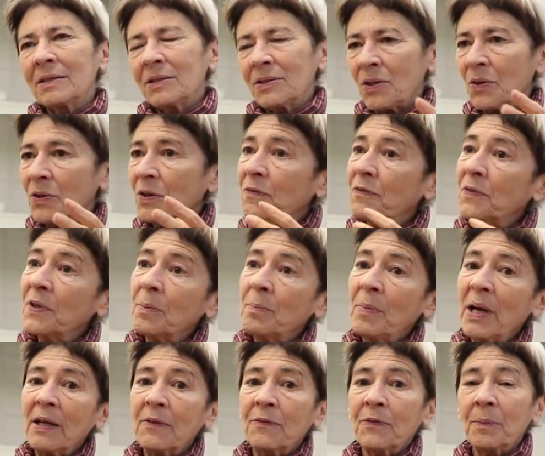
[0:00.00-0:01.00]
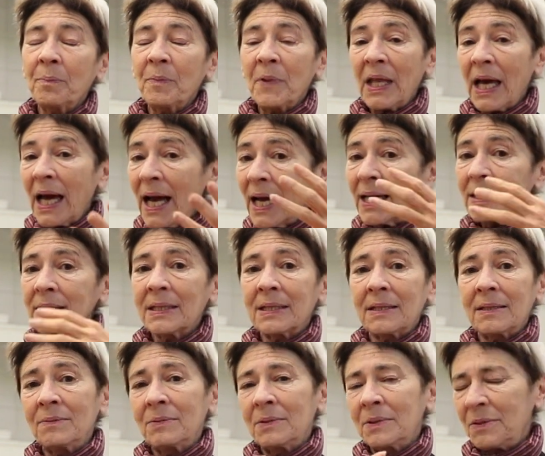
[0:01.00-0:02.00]
so the feedback from
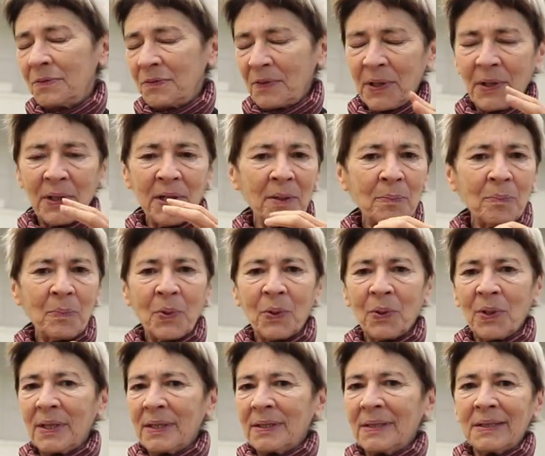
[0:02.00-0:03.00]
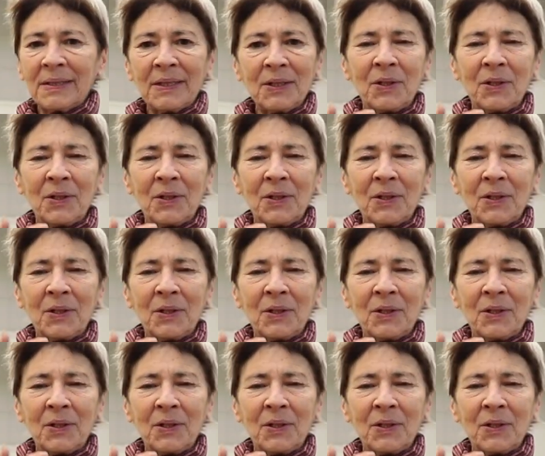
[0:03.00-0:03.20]
that was very important.